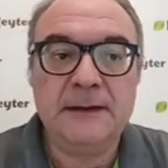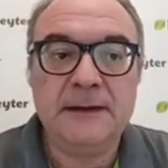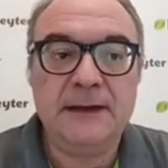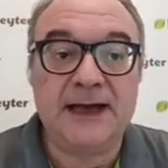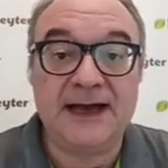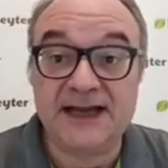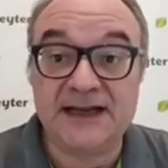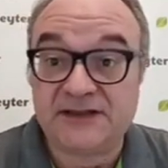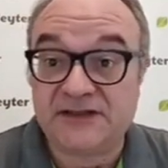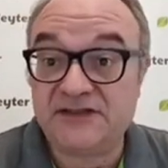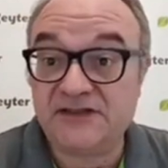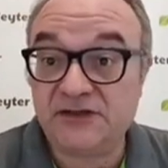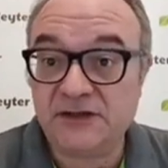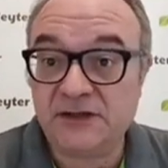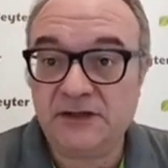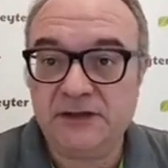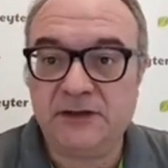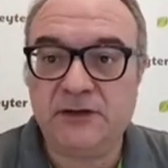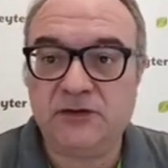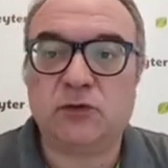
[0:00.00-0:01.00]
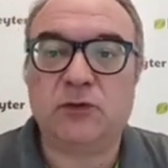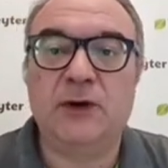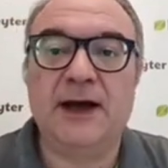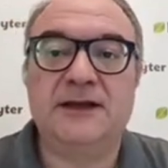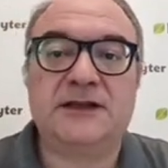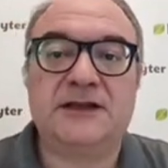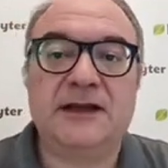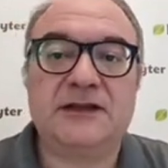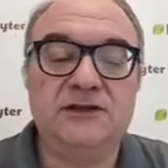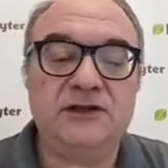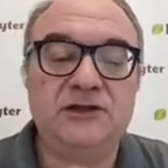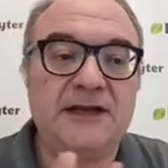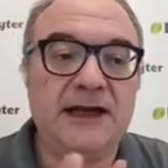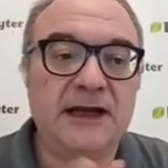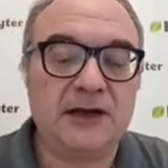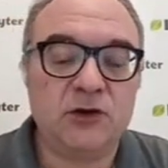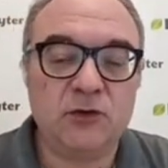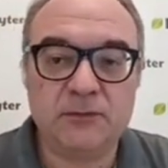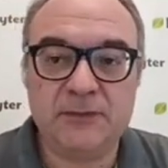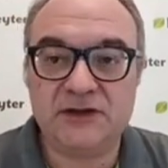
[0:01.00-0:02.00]
Hence, to access a
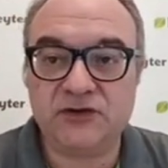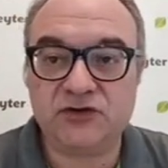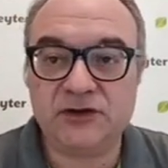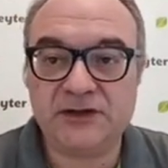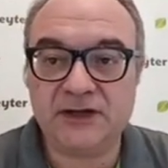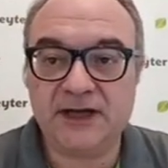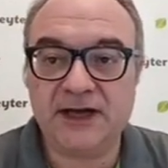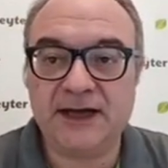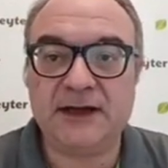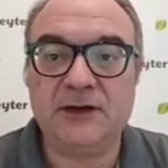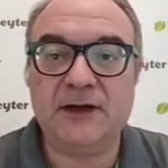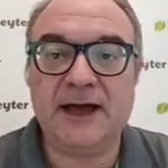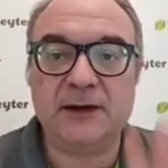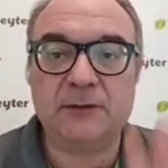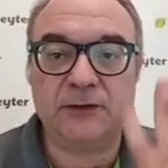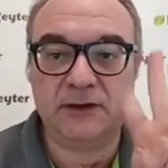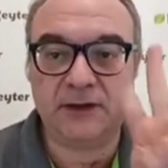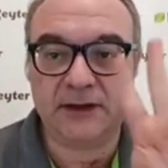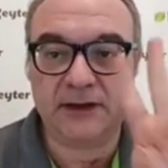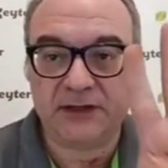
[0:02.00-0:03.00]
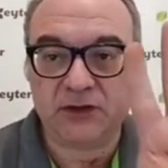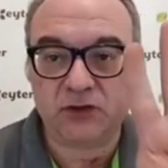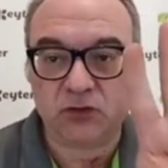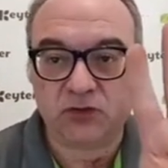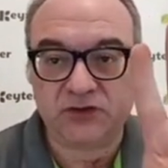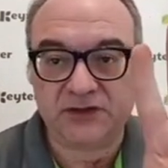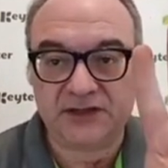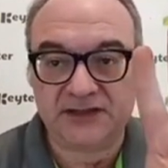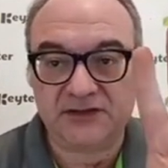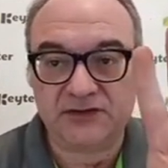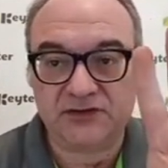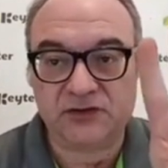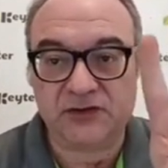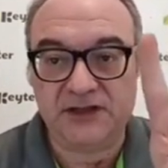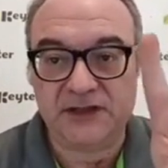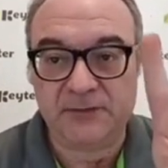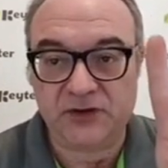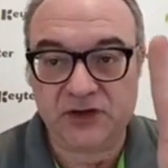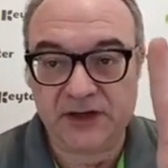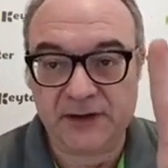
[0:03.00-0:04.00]
psychrometric diagram, we need
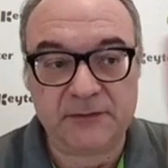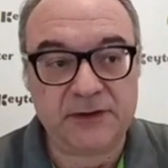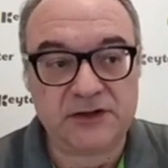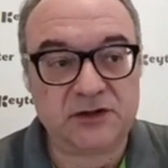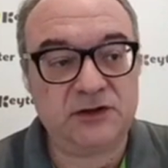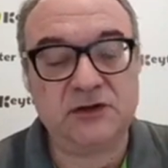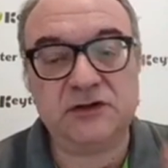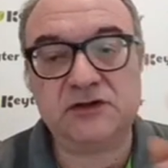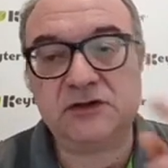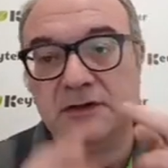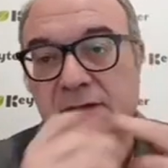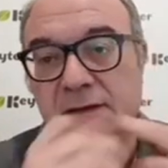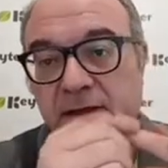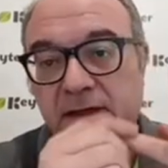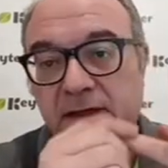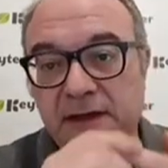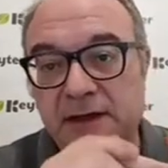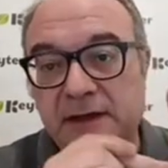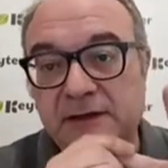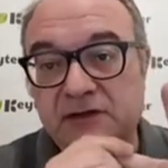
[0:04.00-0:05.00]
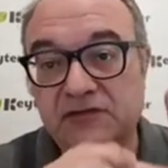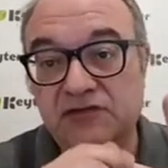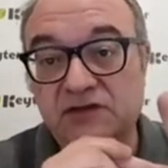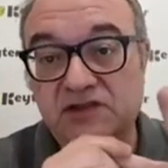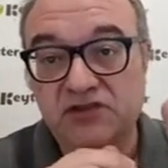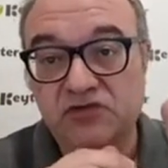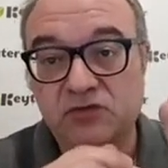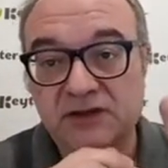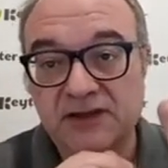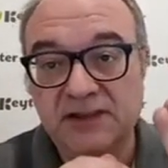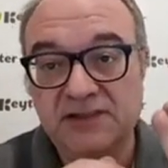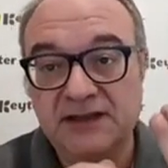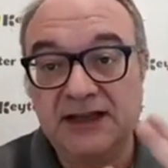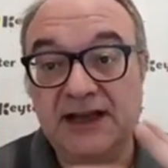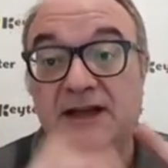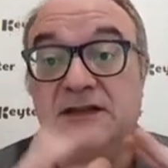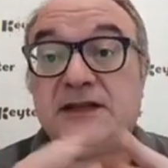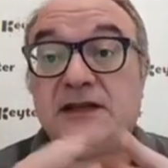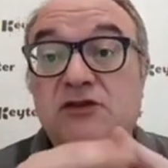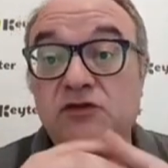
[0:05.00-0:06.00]
three parameters. The first one is the
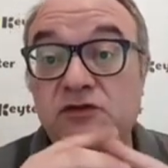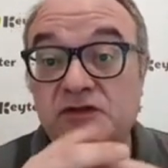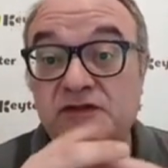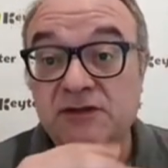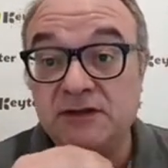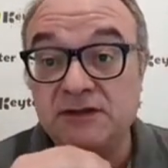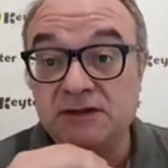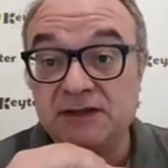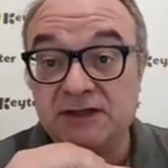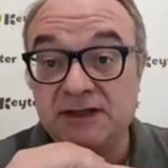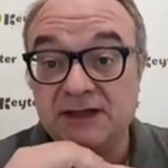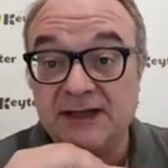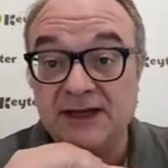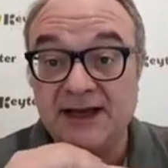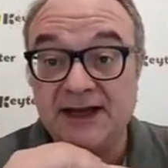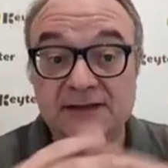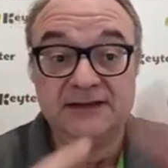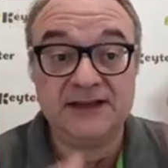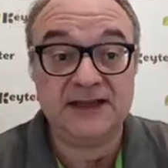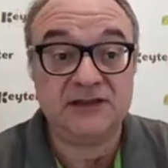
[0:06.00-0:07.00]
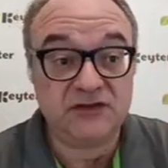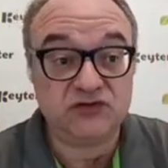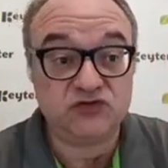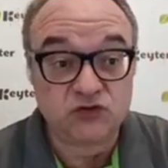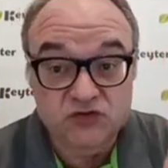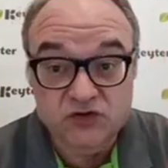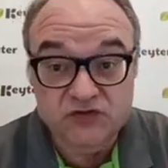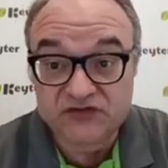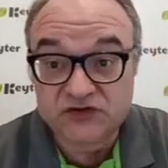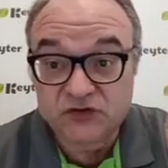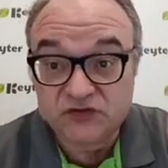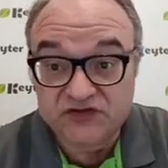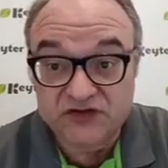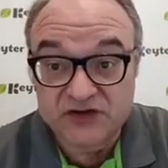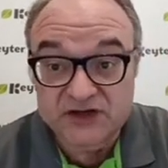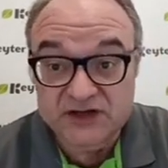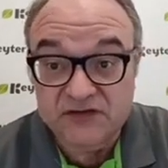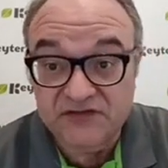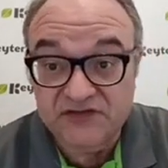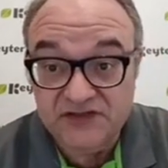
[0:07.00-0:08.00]
altitude, and then two of those
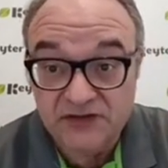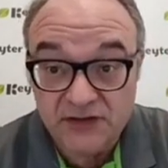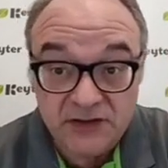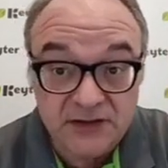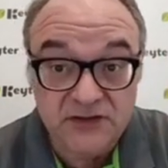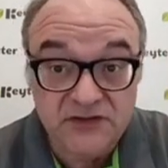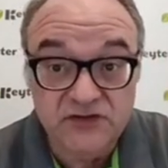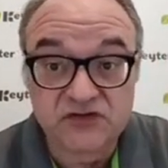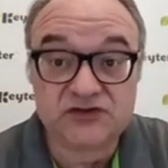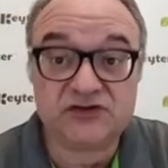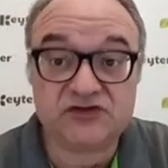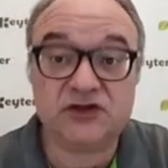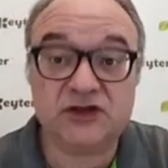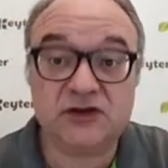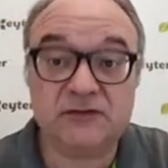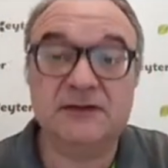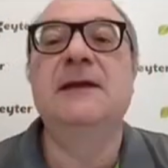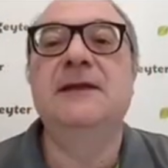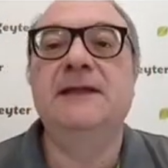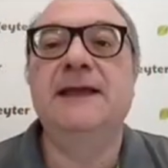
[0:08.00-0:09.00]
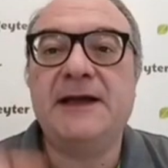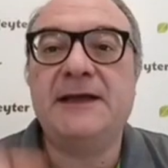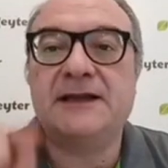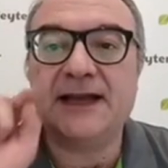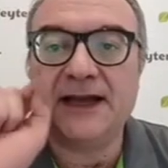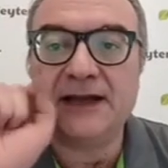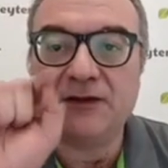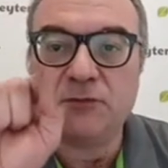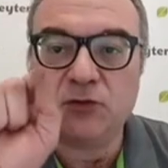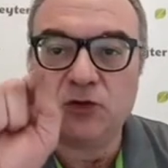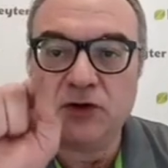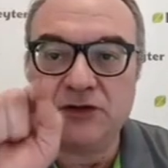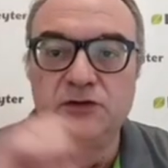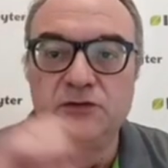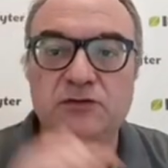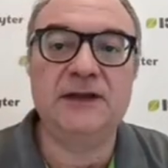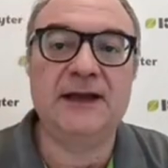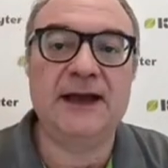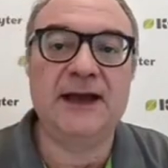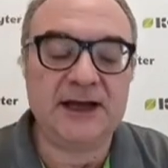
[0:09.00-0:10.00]
curves to determine the exact point
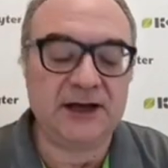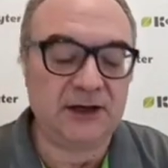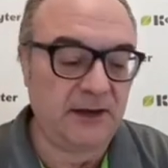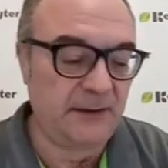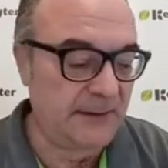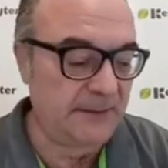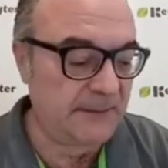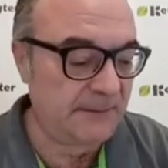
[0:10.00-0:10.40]
of the air.